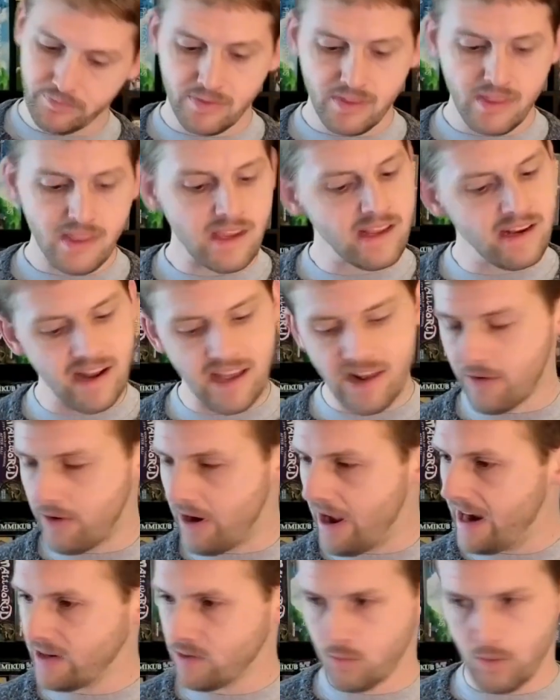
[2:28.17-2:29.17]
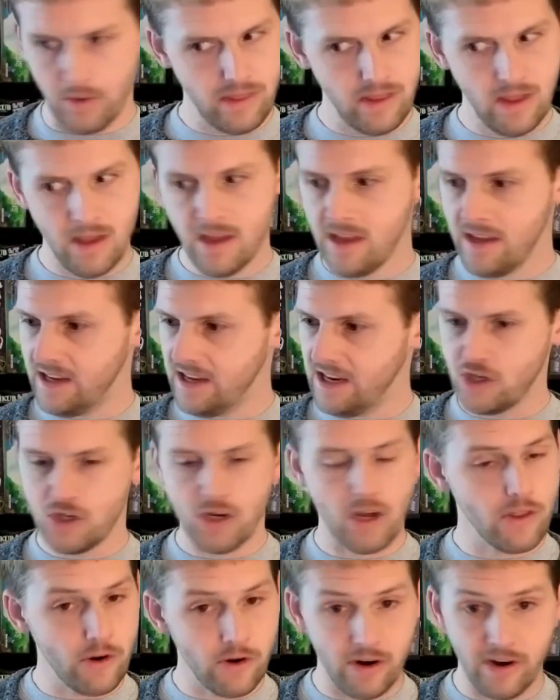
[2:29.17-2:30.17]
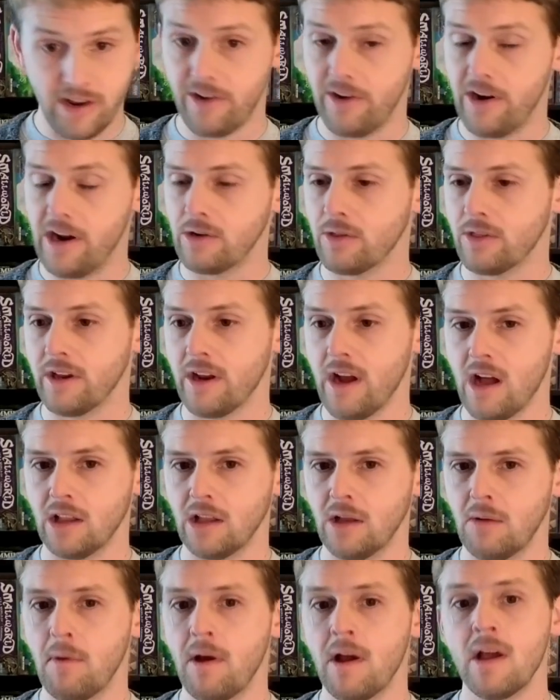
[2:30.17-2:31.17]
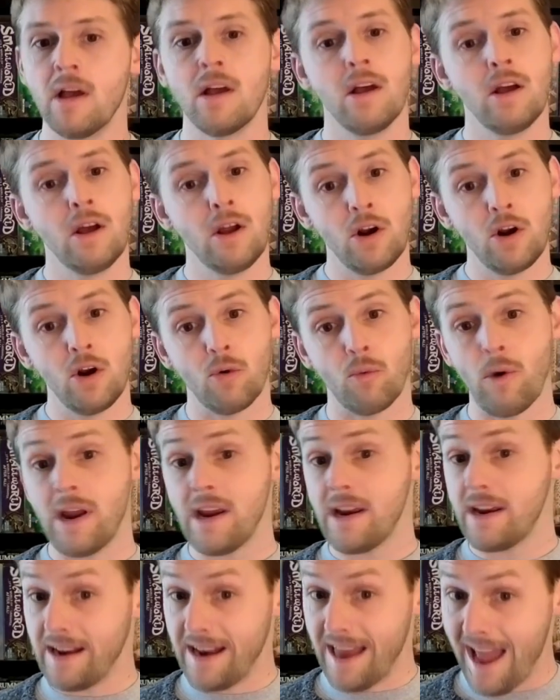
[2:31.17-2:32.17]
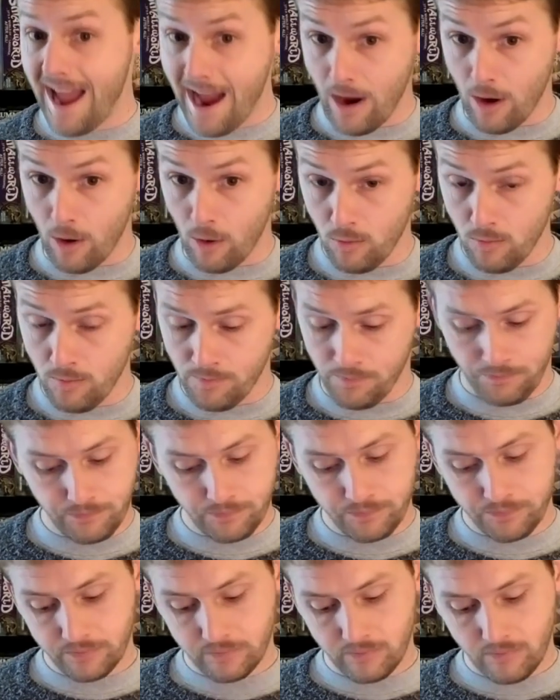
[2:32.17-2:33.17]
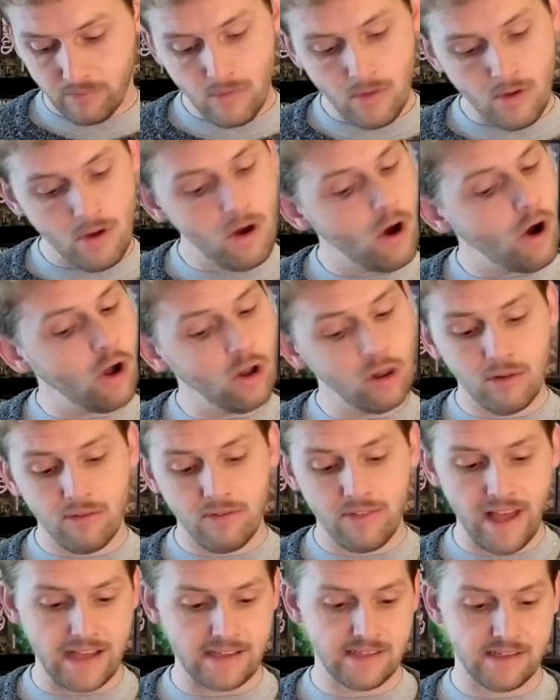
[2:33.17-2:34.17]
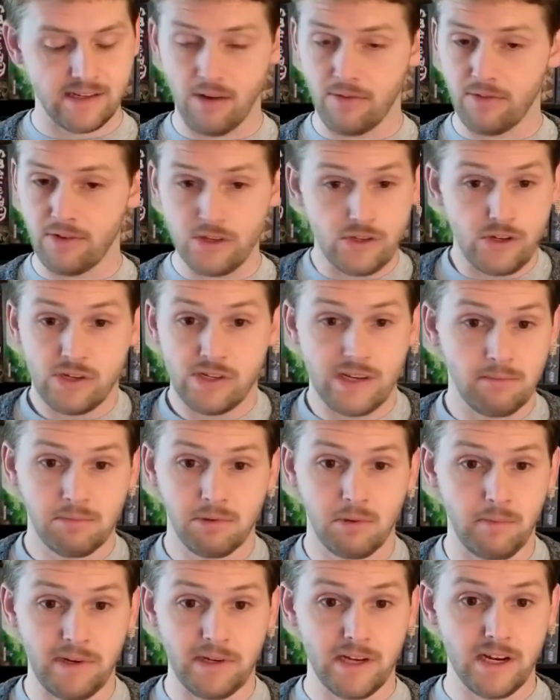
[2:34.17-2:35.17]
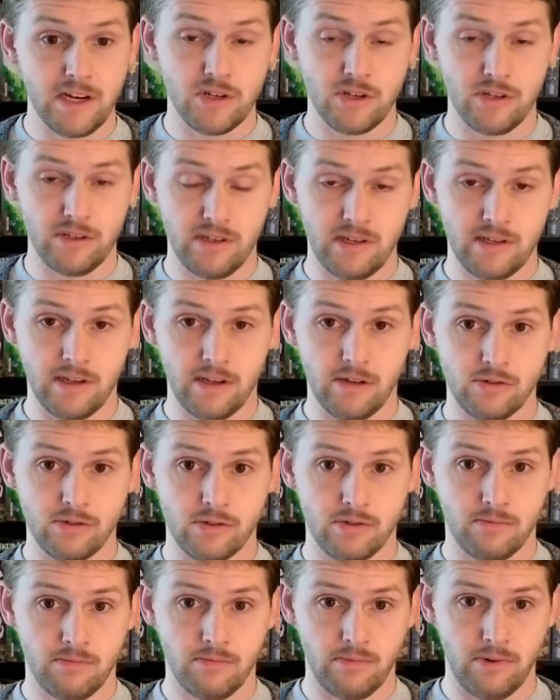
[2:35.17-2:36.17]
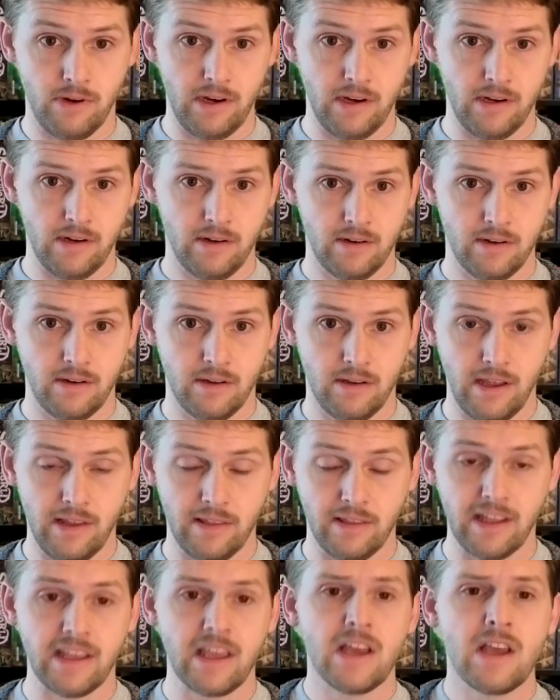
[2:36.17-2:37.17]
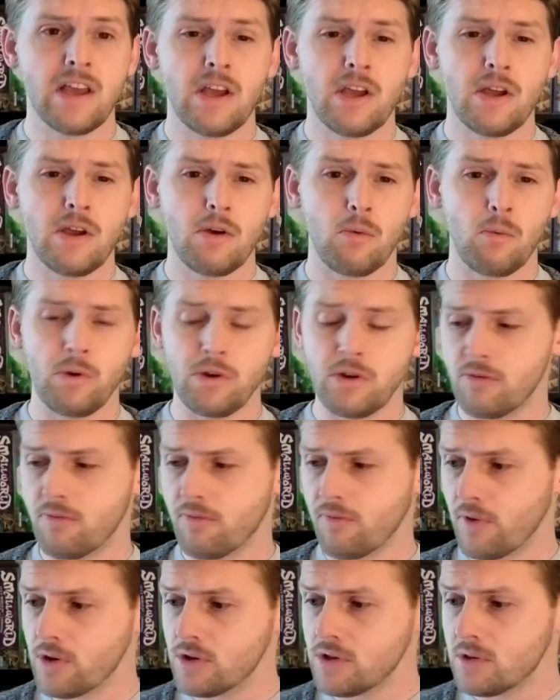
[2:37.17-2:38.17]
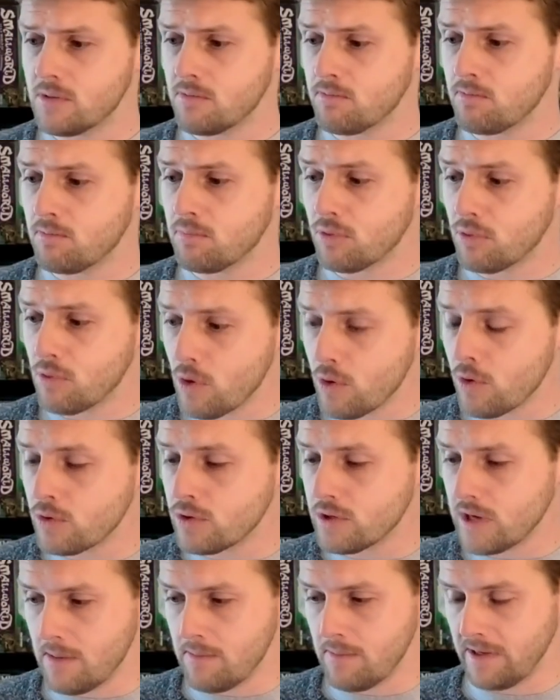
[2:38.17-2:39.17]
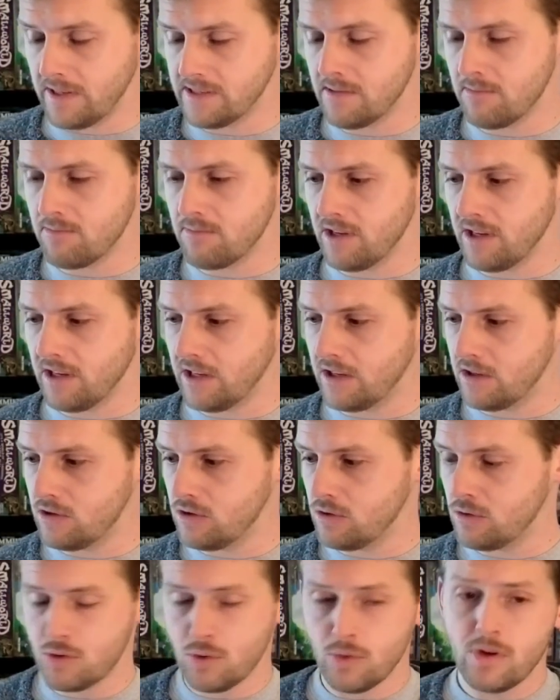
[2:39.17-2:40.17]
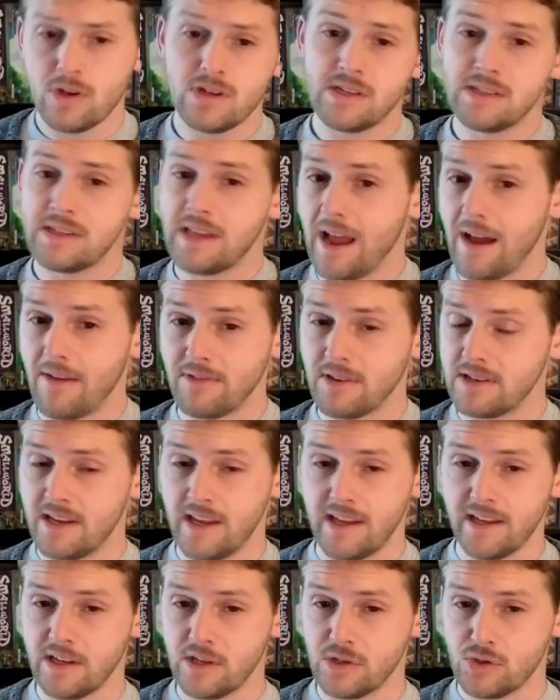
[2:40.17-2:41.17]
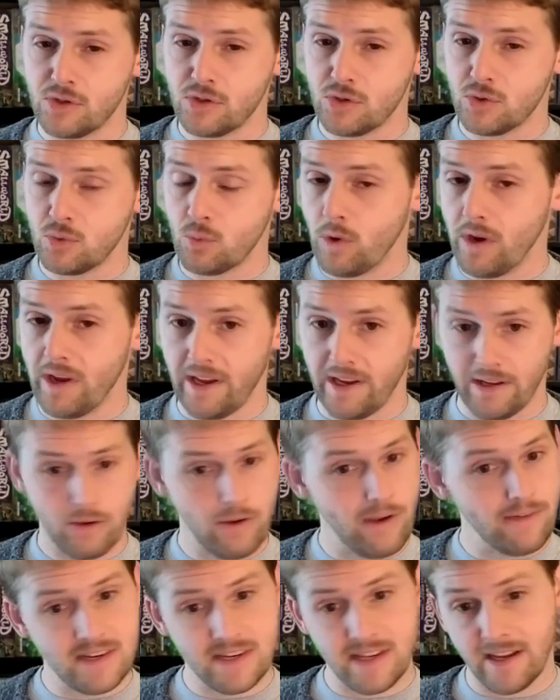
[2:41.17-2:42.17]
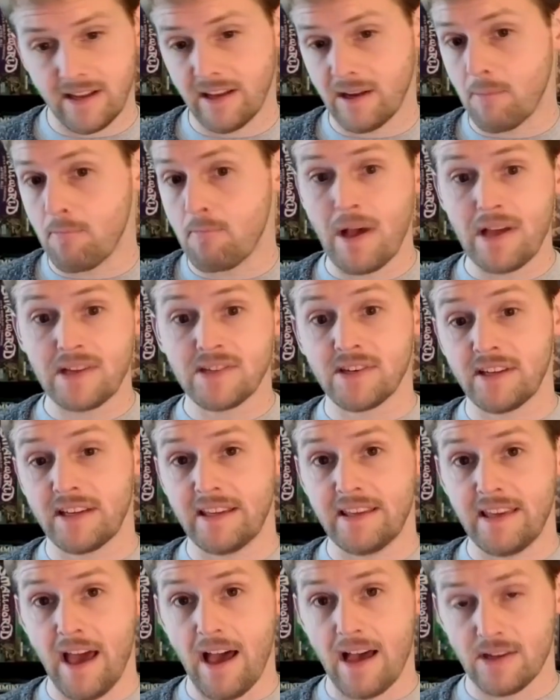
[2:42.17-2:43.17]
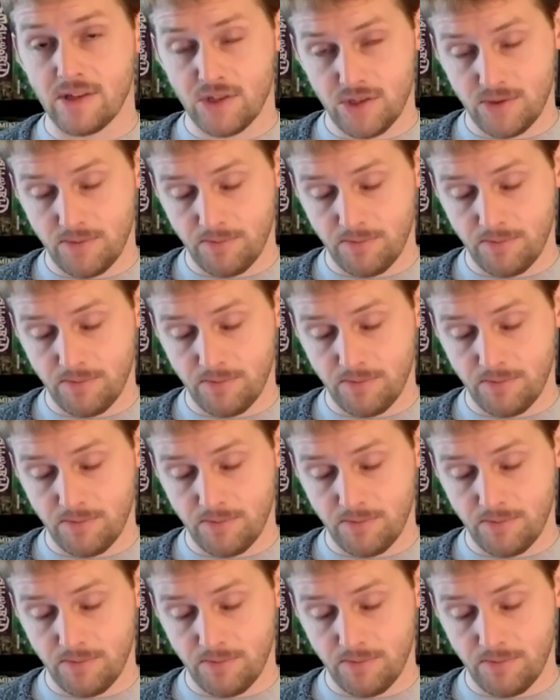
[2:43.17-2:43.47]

and interact with each other and interact with the golem? Right now, all of that stuff is just implementation details, right? And like when you're first prototyping something, you sort of just have to take a swing. You have to take like a best guess